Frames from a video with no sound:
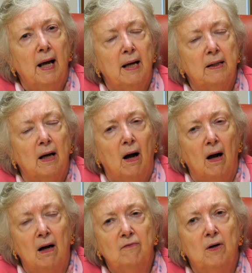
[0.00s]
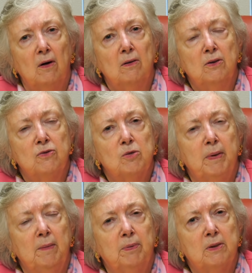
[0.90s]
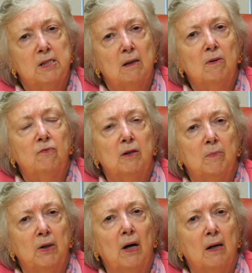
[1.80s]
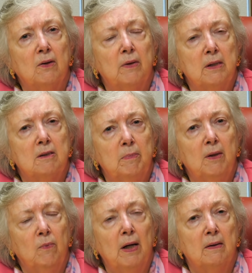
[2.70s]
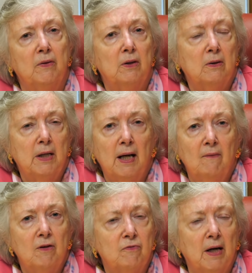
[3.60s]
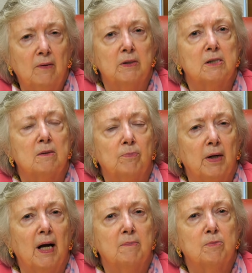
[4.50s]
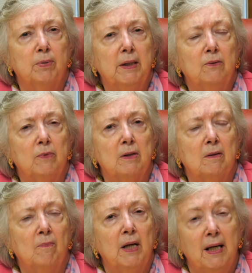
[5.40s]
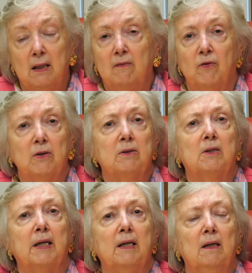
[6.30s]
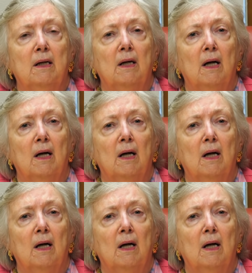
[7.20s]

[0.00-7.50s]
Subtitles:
and of all those people, some of them are not going to be well, and they're going to have the virus and perhaps bring it with them inadvertently,